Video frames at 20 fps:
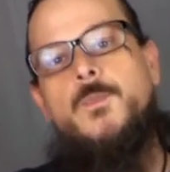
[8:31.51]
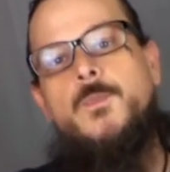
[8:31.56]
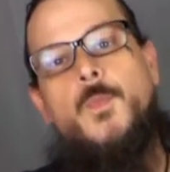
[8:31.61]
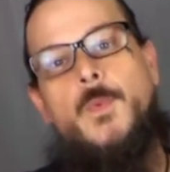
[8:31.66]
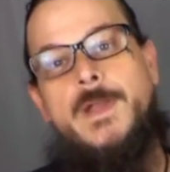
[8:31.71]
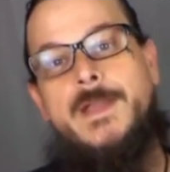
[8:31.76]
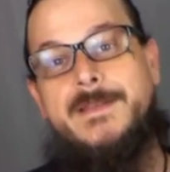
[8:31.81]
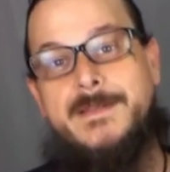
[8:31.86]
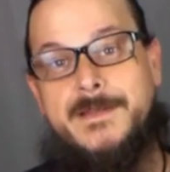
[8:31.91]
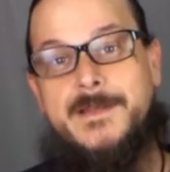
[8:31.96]

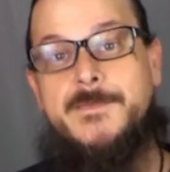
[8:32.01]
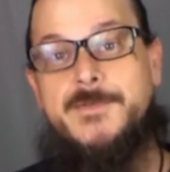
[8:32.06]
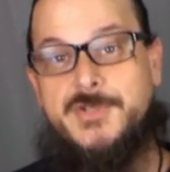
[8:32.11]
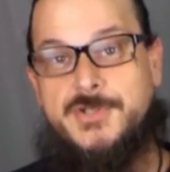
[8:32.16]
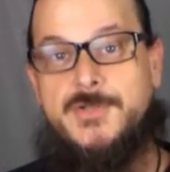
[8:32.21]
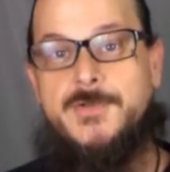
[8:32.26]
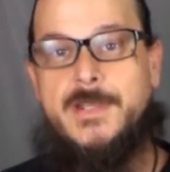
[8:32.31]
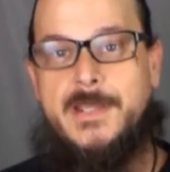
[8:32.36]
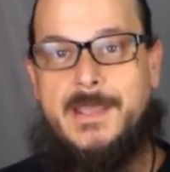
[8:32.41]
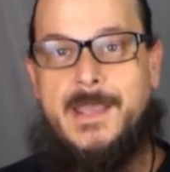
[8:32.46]
We ended up
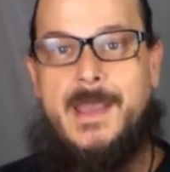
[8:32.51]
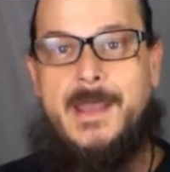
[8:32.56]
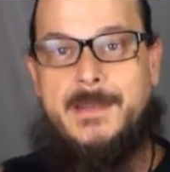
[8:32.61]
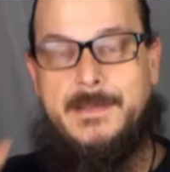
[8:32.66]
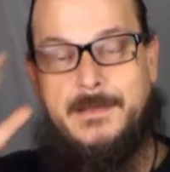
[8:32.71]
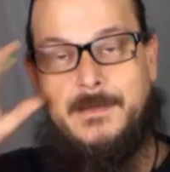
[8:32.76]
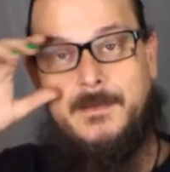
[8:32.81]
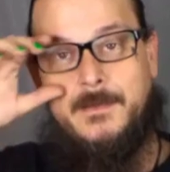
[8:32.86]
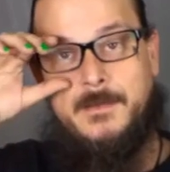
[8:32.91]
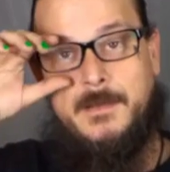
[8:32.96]
shooting at
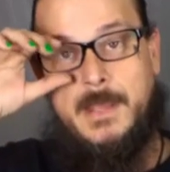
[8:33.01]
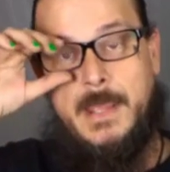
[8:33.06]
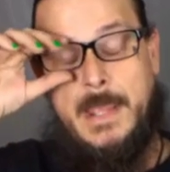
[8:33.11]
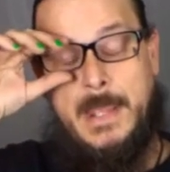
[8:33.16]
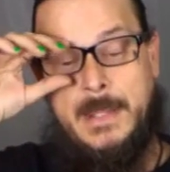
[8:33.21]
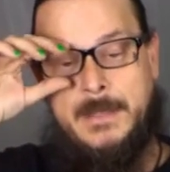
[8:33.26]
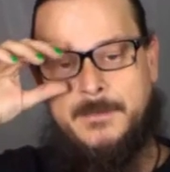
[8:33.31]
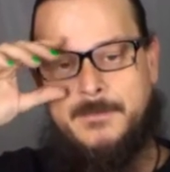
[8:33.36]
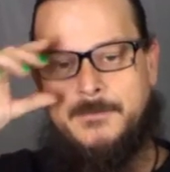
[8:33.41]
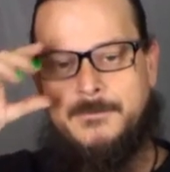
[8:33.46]
it.
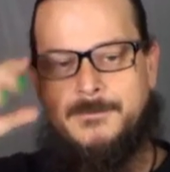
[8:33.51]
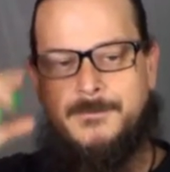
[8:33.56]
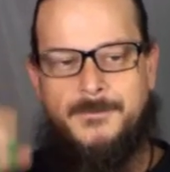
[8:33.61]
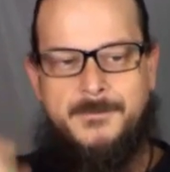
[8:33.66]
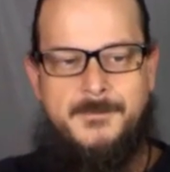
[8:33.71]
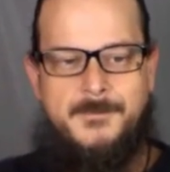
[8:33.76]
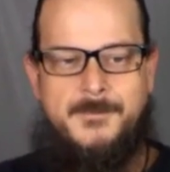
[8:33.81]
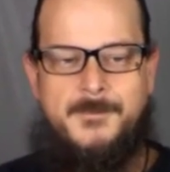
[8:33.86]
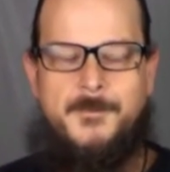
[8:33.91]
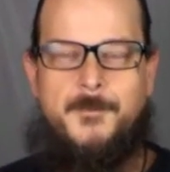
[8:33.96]
And
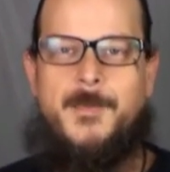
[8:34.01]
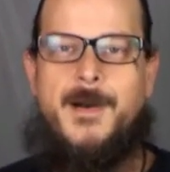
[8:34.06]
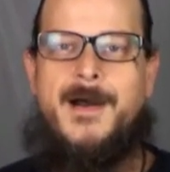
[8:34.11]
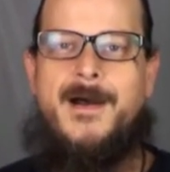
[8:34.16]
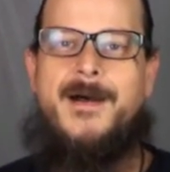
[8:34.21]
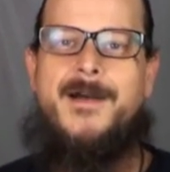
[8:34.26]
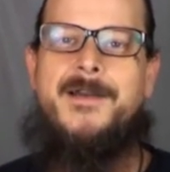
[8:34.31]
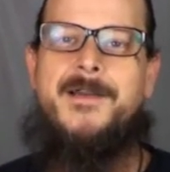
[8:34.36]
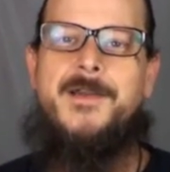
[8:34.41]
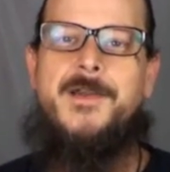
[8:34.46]

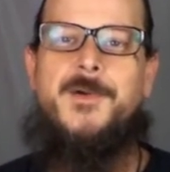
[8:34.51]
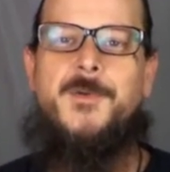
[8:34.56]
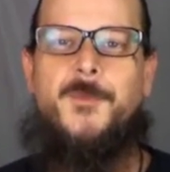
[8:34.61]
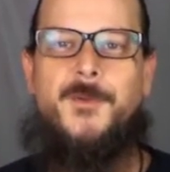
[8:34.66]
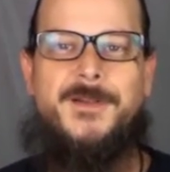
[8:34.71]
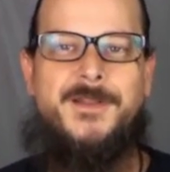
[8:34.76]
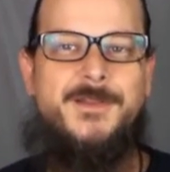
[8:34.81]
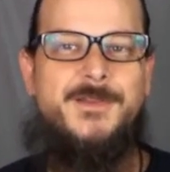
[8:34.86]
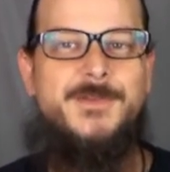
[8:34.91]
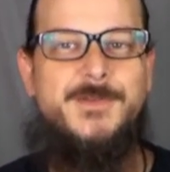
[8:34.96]

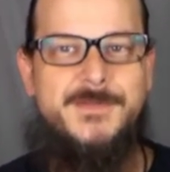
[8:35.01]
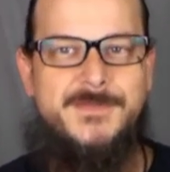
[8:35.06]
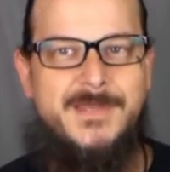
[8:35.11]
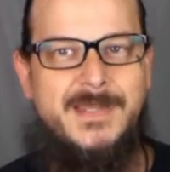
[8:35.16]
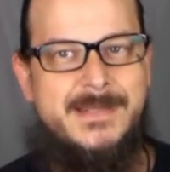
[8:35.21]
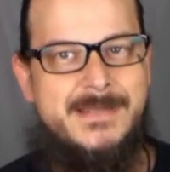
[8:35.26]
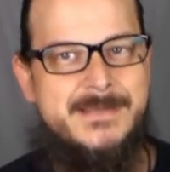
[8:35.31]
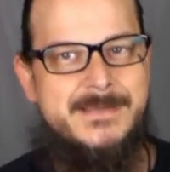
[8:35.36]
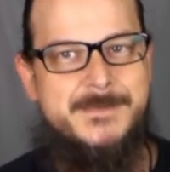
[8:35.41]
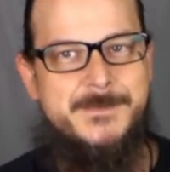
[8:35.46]
one of the
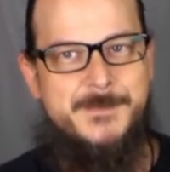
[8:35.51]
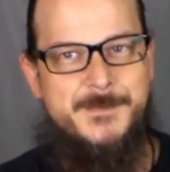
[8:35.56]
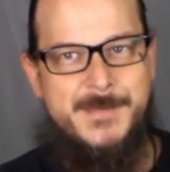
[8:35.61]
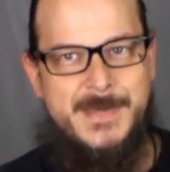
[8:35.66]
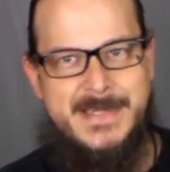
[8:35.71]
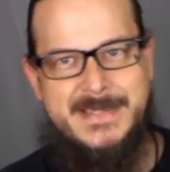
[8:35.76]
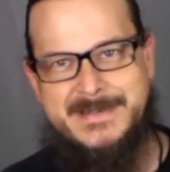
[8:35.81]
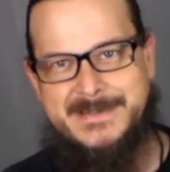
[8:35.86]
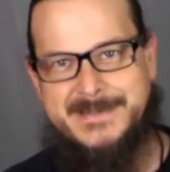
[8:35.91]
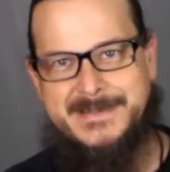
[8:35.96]
lieutenants
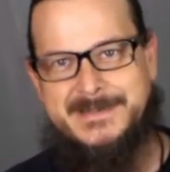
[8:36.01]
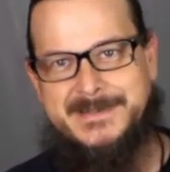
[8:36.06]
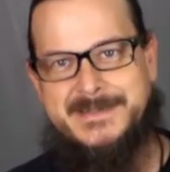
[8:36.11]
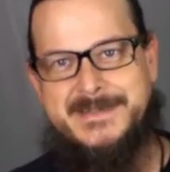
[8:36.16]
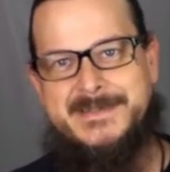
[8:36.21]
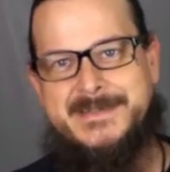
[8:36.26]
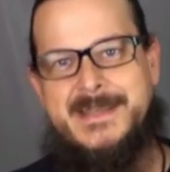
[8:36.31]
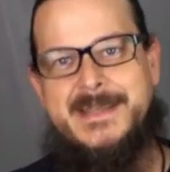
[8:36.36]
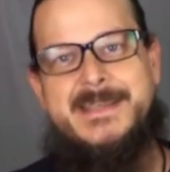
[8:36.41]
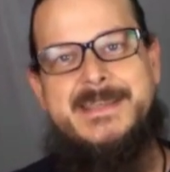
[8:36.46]
basically
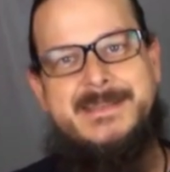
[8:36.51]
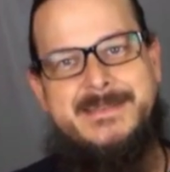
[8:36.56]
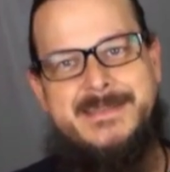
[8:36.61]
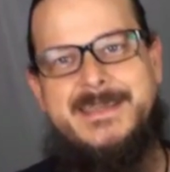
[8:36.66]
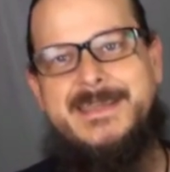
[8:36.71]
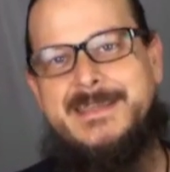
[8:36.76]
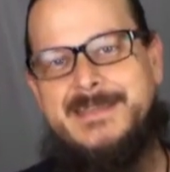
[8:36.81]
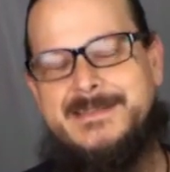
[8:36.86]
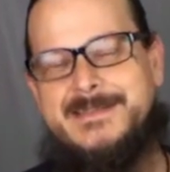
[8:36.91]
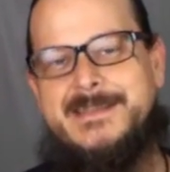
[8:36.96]
said he
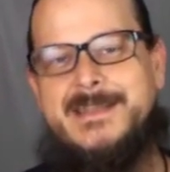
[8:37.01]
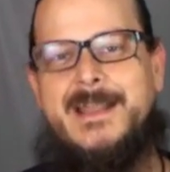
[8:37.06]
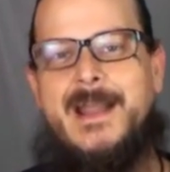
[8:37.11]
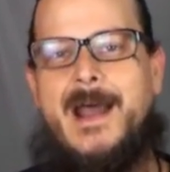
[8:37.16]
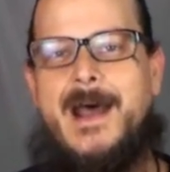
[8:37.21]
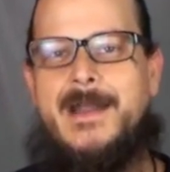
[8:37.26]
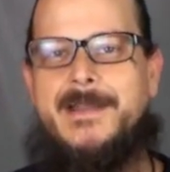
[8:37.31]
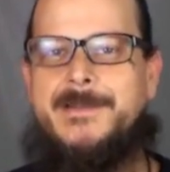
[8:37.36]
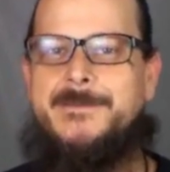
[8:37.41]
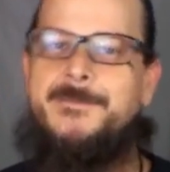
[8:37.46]
thinks he
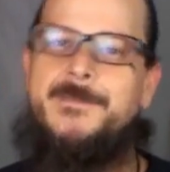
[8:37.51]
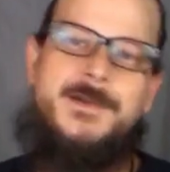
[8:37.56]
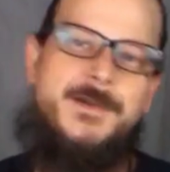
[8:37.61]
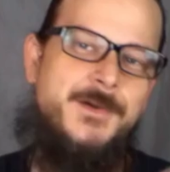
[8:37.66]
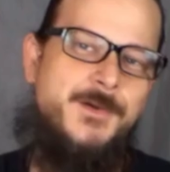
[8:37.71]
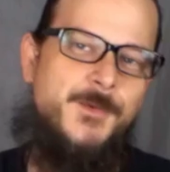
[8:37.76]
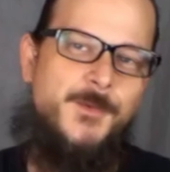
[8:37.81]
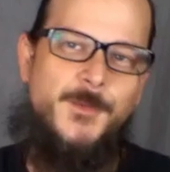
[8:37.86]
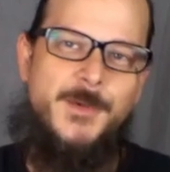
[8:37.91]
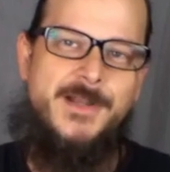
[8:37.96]
got him.
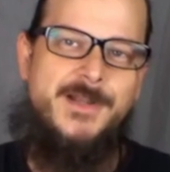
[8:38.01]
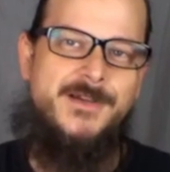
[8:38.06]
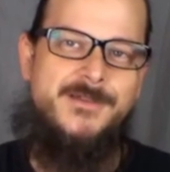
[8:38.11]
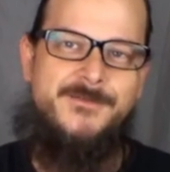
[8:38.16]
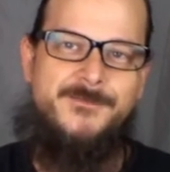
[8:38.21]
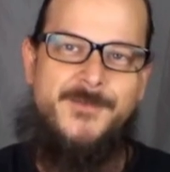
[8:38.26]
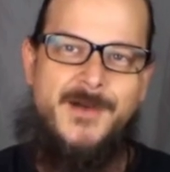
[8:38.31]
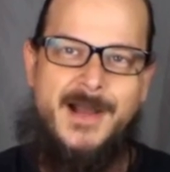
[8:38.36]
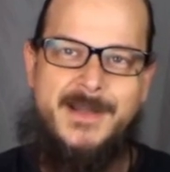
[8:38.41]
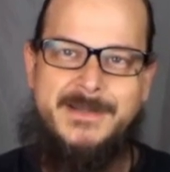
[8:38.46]
We
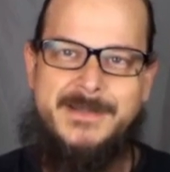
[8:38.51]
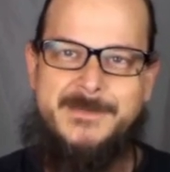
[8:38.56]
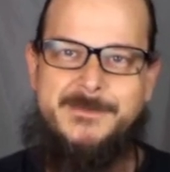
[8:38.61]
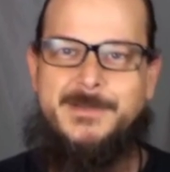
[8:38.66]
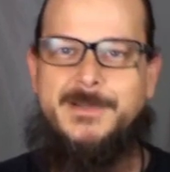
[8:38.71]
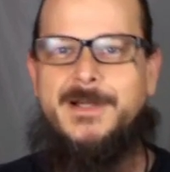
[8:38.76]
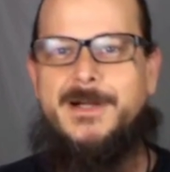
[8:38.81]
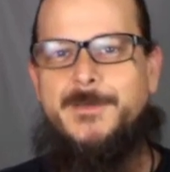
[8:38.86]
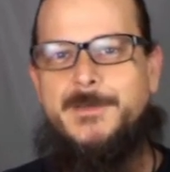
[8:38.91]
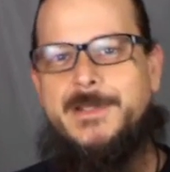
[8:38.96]
couldn't find any
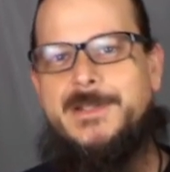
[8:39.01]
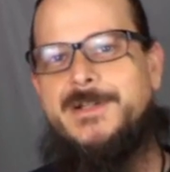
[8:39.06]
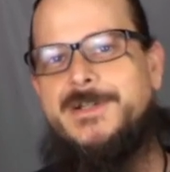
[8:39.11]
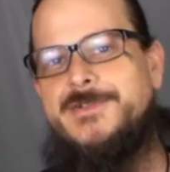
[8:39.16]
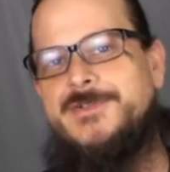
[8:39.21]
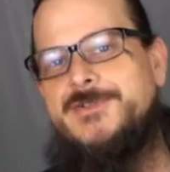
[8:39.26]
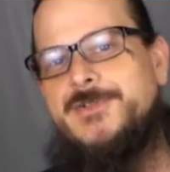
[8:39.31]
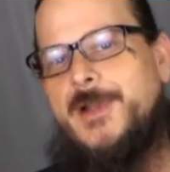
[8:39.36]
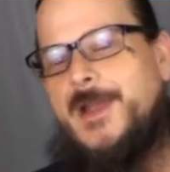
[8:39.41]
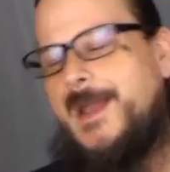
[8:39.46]
blood. We
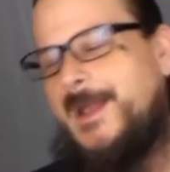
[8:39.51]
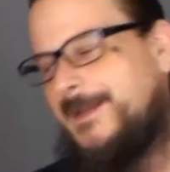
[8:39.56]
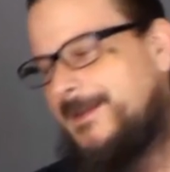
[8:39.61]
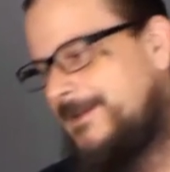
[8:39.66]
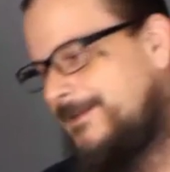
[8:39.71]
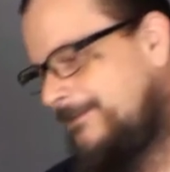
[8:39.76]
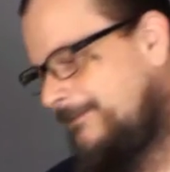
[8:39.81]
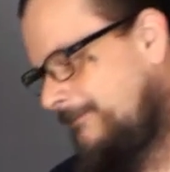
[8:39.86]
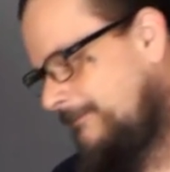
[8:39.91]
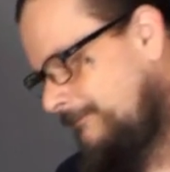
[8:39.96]
couldn't track
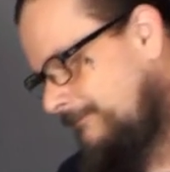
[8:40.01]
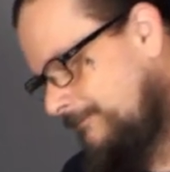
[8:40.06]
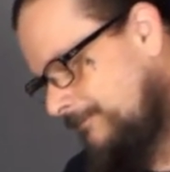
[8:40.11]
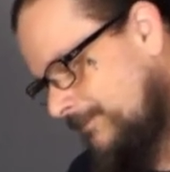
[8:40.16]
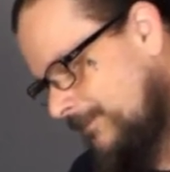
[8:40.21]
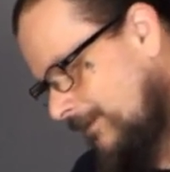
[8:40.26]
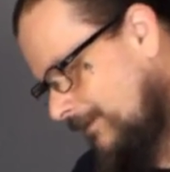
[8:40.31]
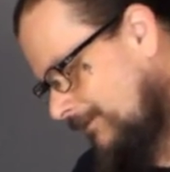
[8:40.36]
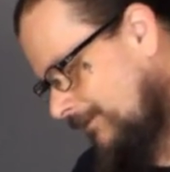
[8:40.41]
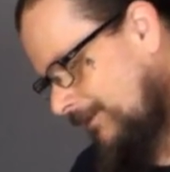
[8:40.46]
it.
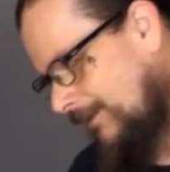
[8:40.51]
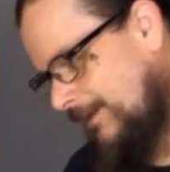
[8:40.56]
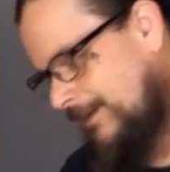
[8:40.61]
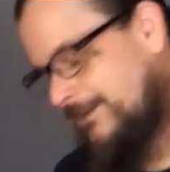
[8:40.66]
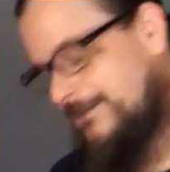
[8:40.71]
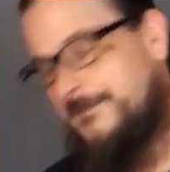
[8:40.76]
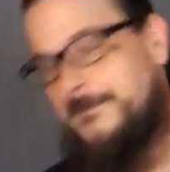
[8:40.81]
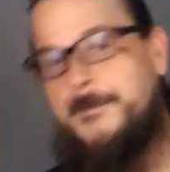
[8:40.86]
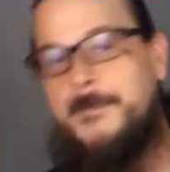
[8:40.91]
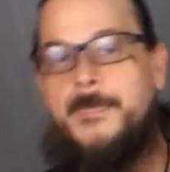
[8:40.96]

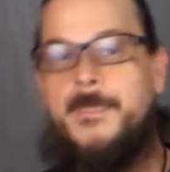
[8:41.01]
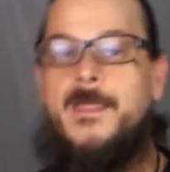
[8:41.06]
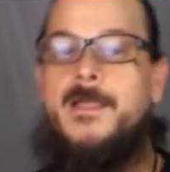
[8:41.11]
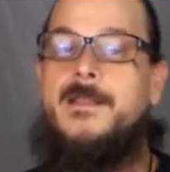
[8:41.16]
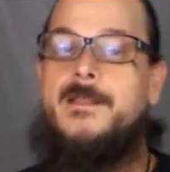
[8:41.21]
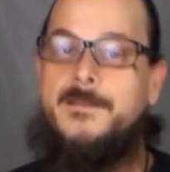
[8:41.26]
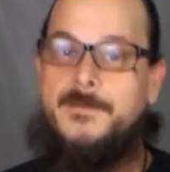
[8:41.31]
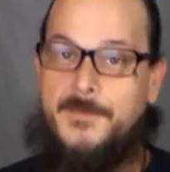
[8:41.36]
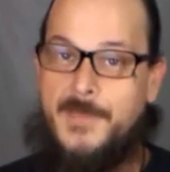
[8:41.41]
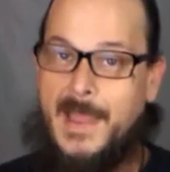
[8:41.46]
Okay?
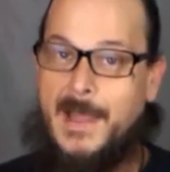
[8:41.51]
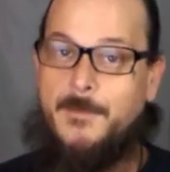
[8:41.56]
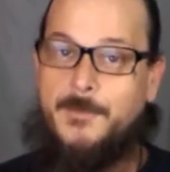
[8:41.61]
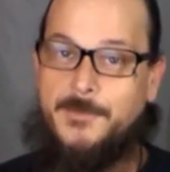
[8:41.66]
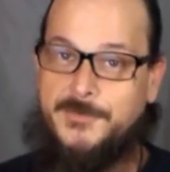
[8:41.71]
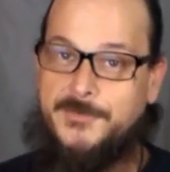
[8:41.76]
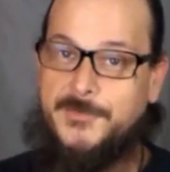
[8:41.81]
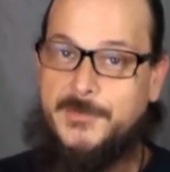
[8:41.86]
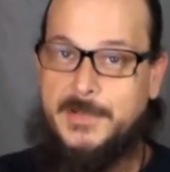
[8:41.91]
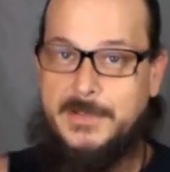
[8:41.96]
That
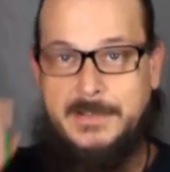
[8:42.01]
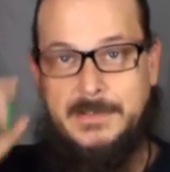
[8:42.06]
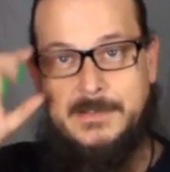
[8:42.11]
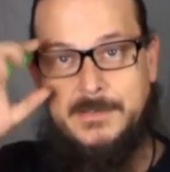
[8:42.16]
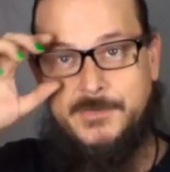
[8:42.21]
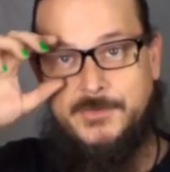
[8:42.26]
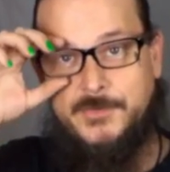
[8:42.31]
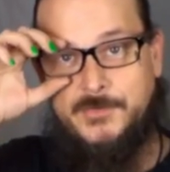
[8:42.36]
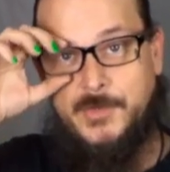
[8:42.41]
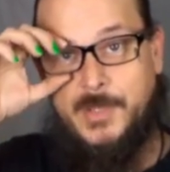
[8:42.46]
was freaky
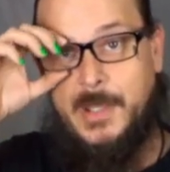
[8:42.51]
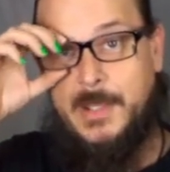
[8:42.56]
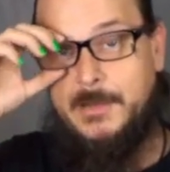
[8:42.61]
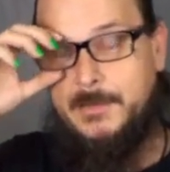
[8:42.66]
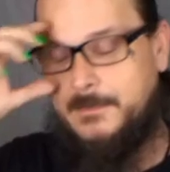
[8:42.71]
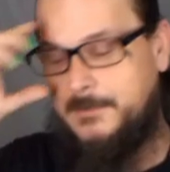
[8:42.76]
as shit.